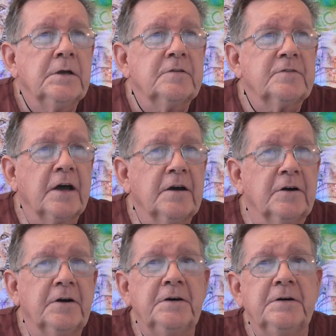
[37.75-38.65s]

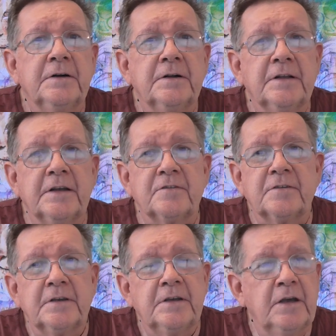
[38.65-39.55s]
So,
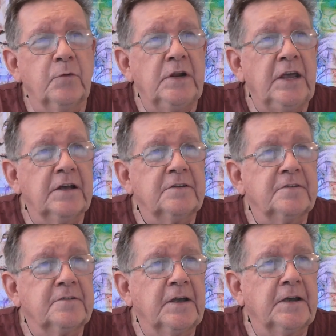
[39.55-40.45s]
let's hear what he had
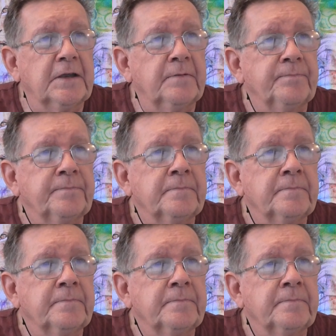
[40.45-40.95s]
to say.